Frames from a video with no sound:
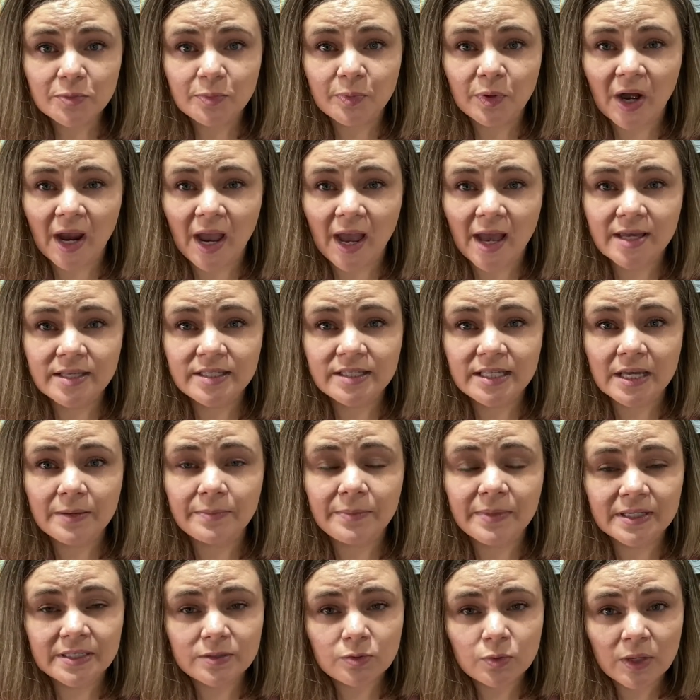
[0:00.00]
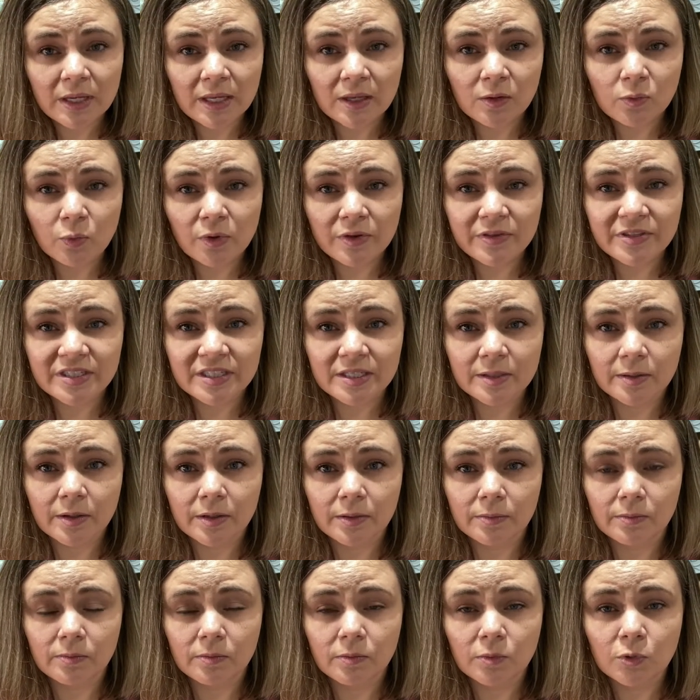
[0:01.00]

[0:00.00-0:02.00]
brass and mix in with some